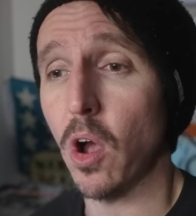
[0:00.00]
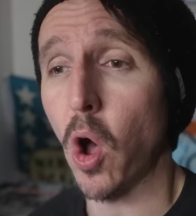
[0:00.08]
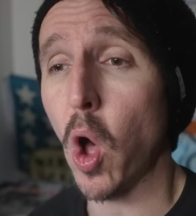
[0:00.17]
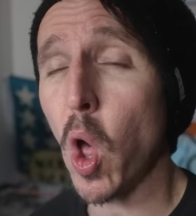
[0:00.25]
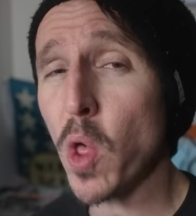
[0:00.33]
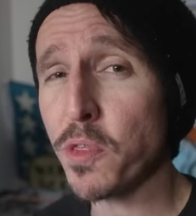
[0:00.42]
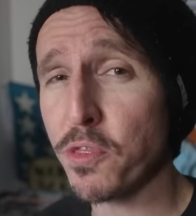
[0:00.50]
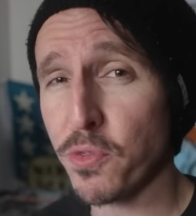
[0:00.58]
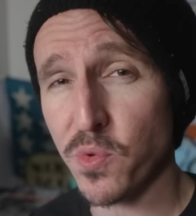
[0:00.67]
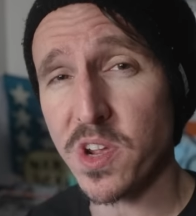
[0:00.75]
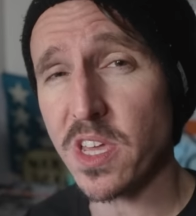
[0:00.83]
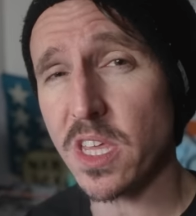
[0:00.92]
All
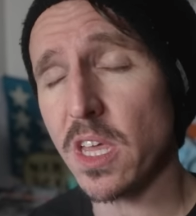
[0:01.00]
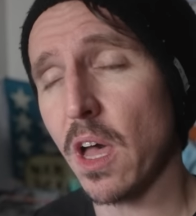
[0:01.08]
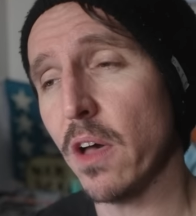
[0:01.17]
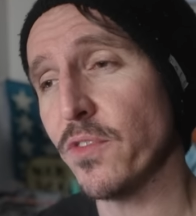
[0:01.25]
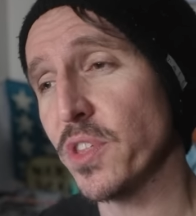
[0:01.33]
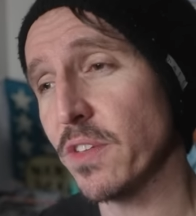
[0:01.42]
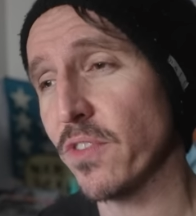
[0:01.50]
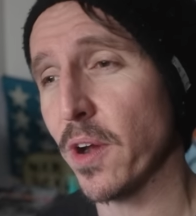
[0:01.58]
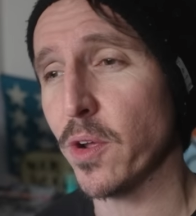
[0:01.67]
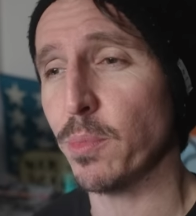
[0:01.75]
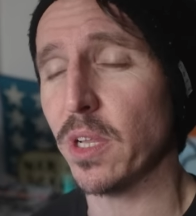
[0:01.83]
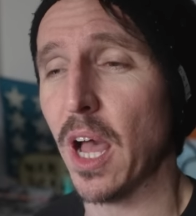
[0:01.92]
three of the
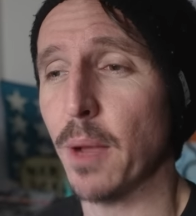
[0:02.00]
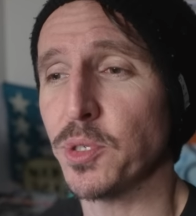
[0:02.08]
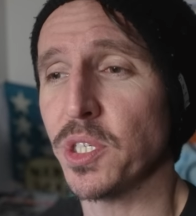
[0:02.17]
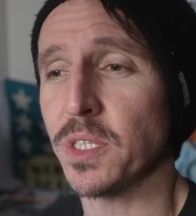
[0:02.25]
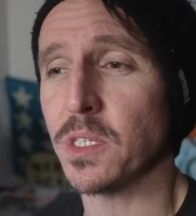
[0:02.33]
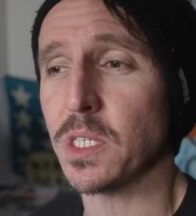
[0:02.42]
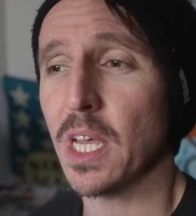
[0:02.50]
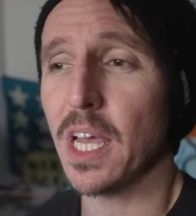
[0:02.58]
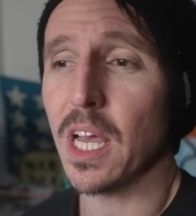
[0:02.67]
variable options,